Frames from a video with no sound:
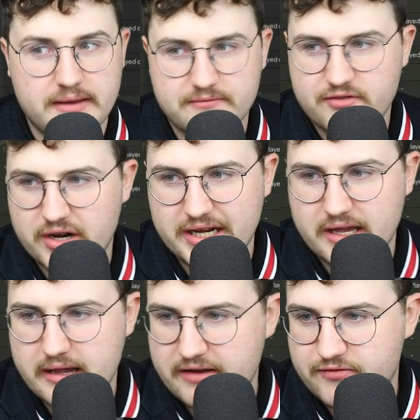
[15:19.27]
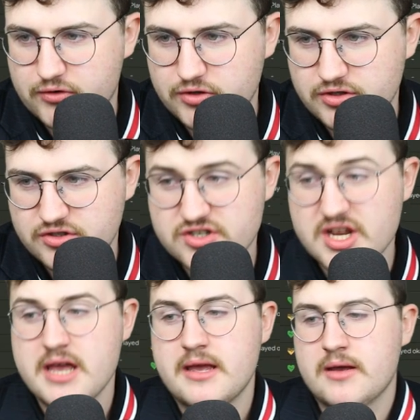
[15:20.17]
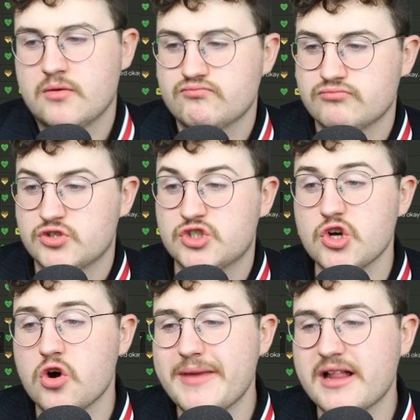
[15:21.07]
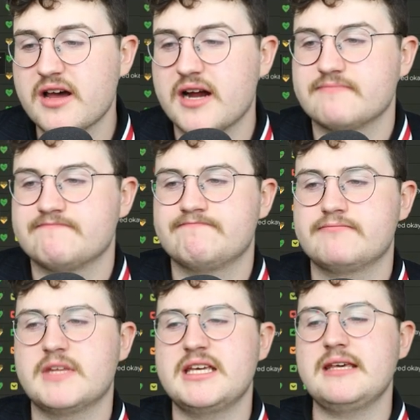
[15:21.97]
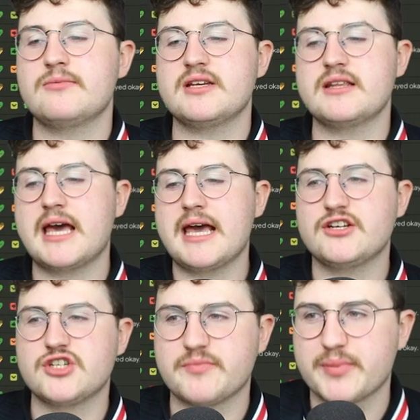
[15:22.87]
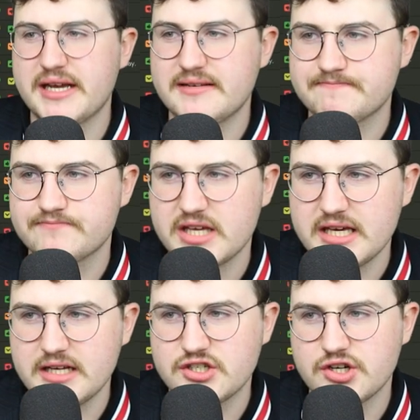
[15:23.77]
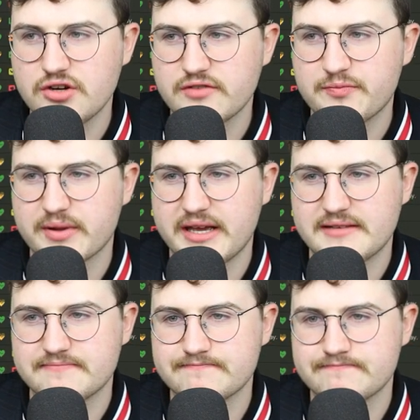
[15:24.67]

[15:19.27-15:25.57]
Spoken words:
for any headphone users. Joe Miller. He should have played. He should have played.